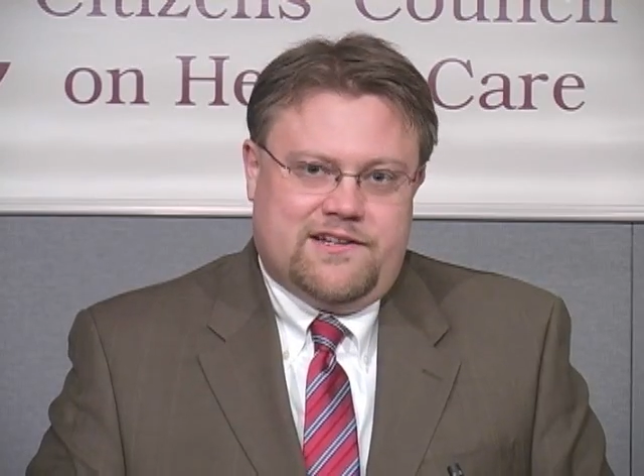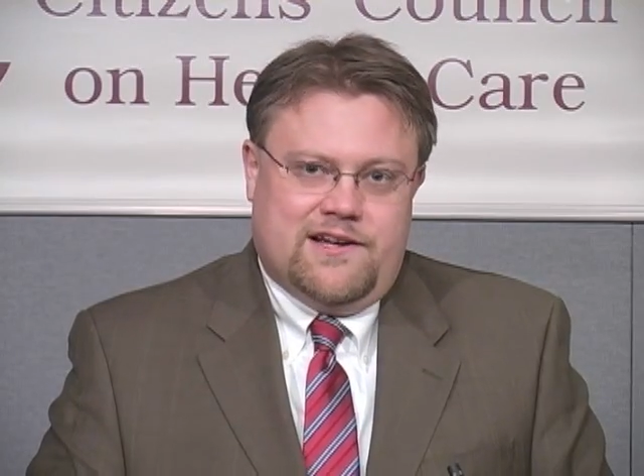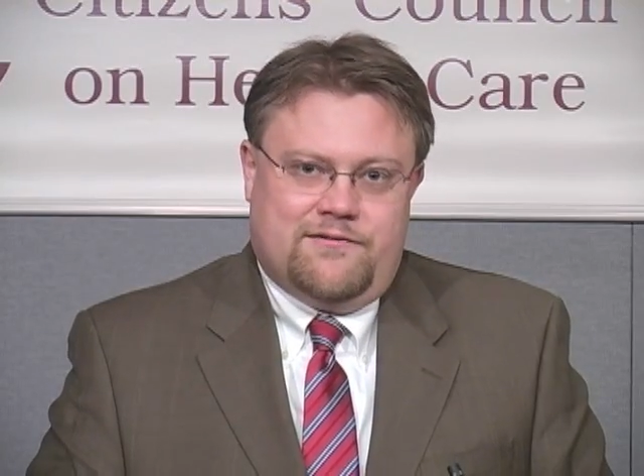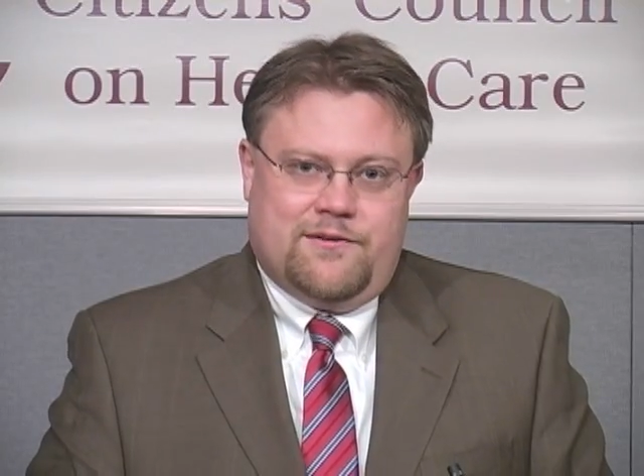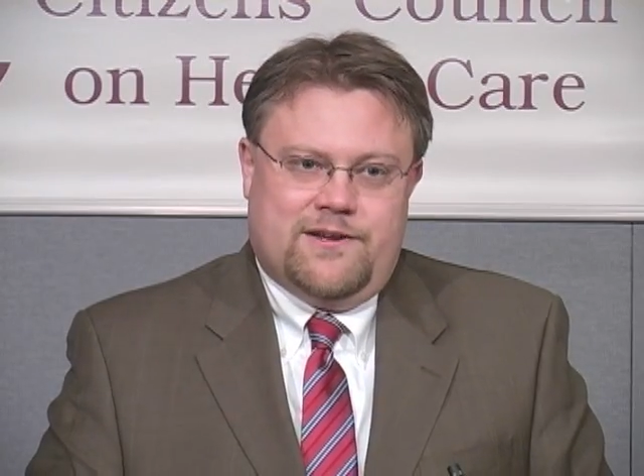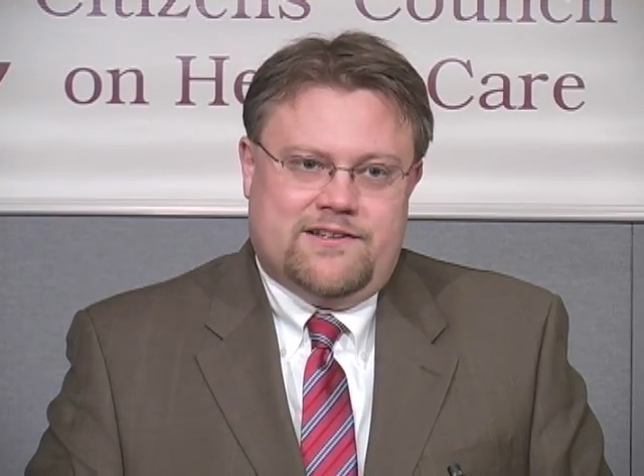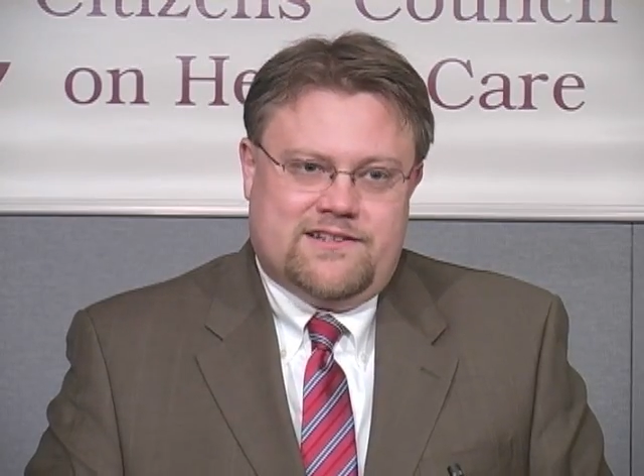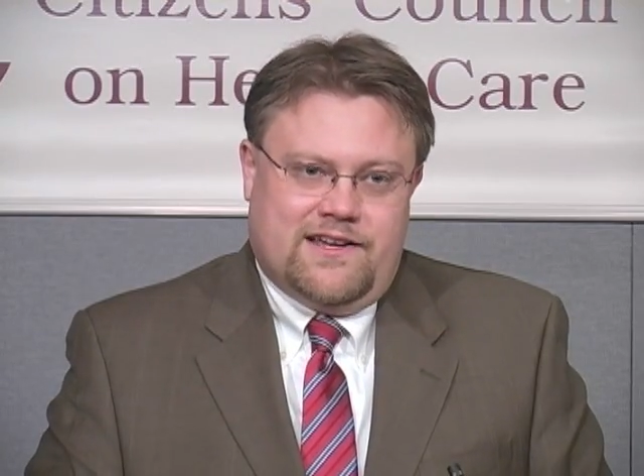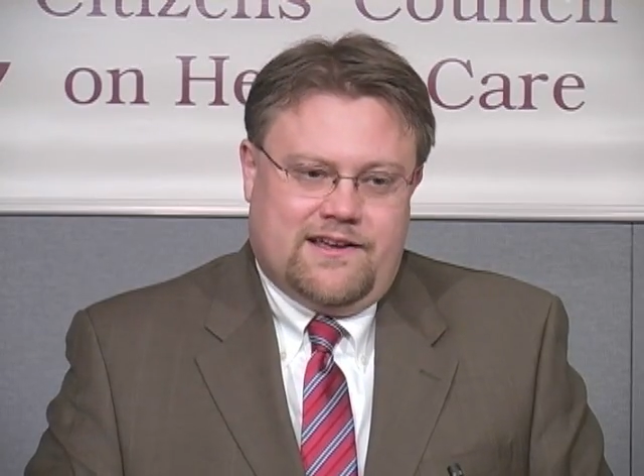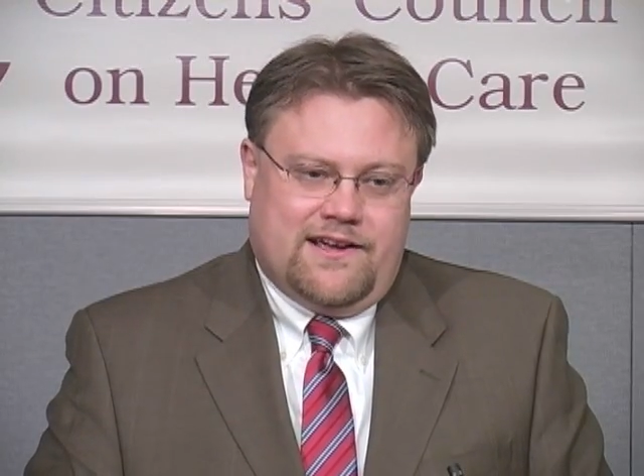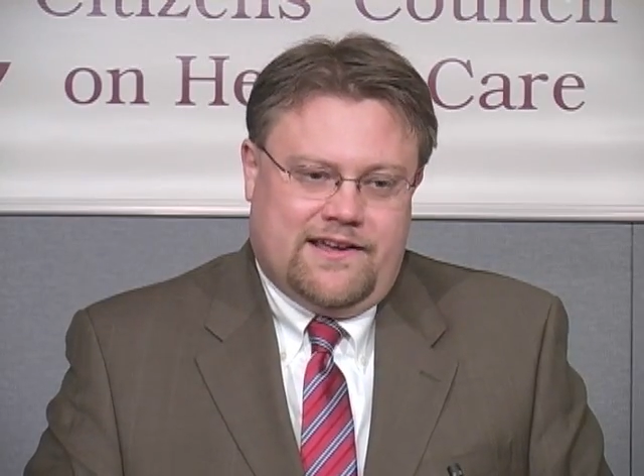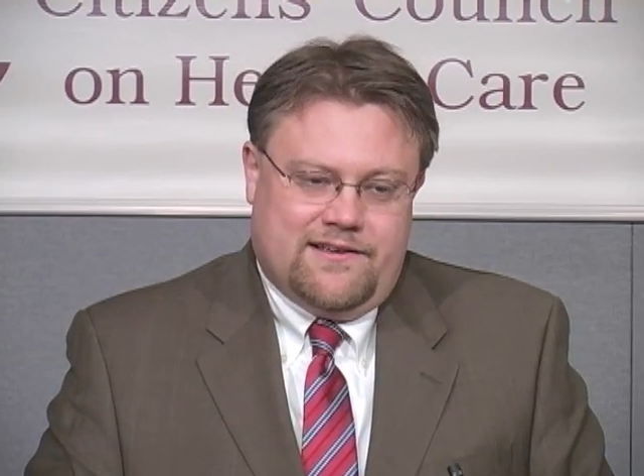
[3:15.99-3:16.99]
government.
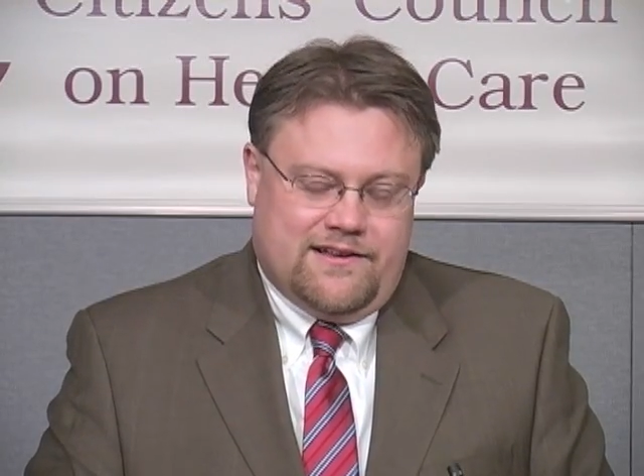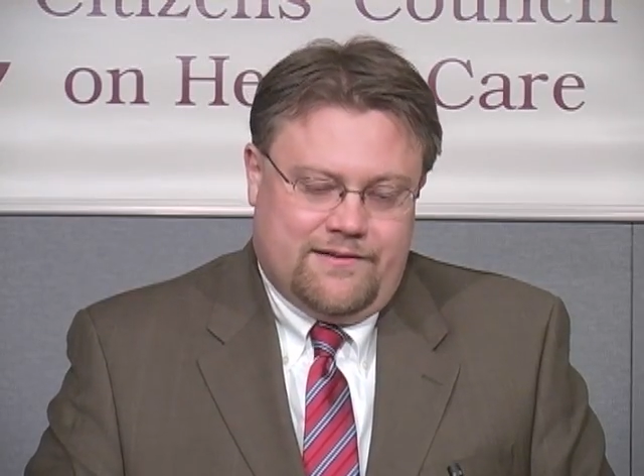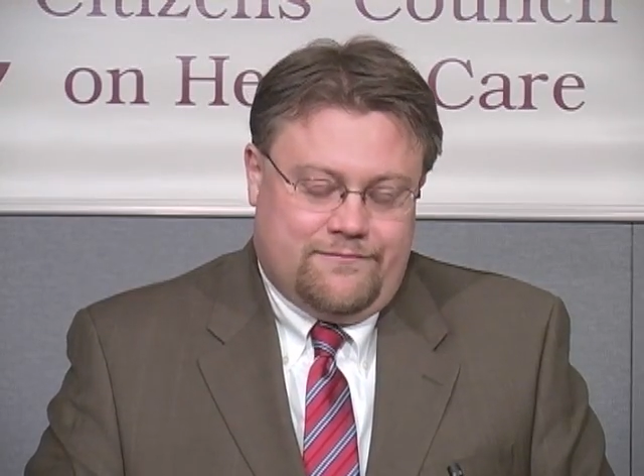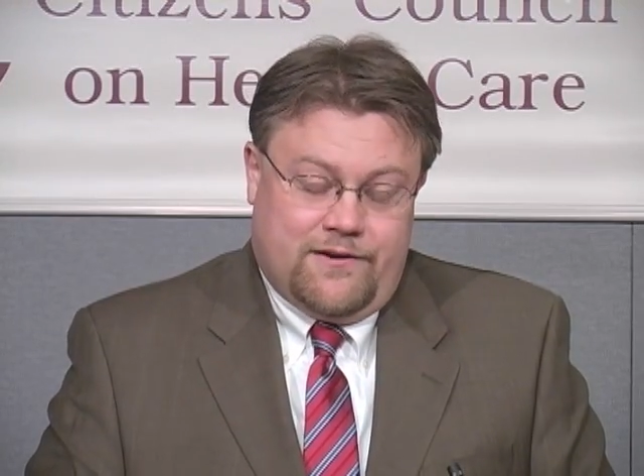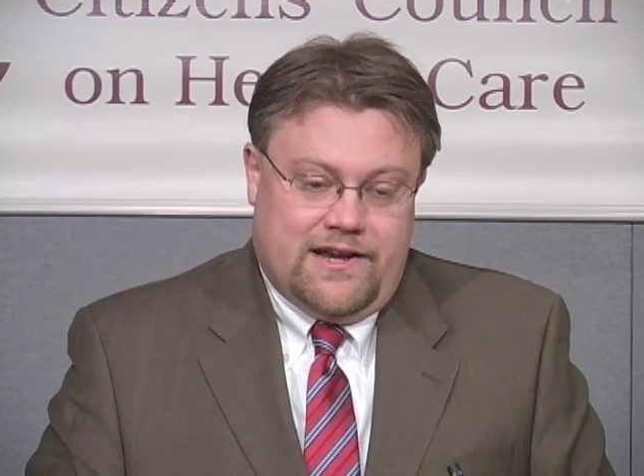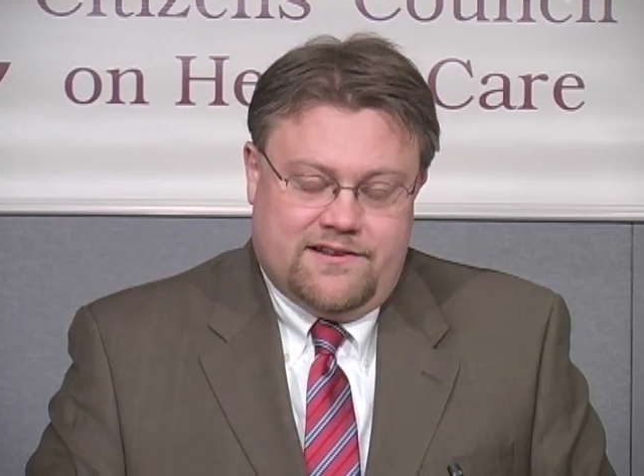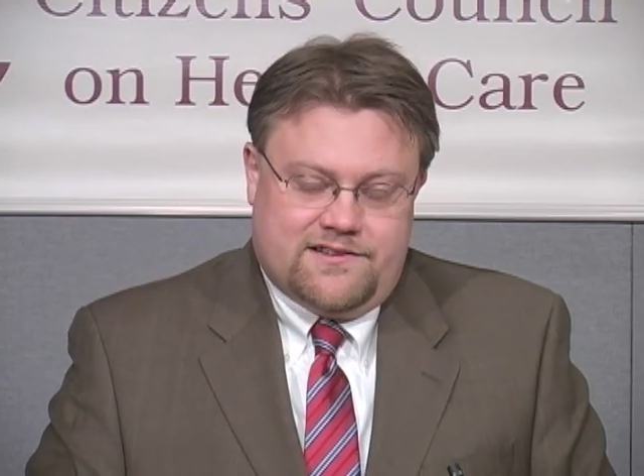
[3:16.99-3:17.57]
I find it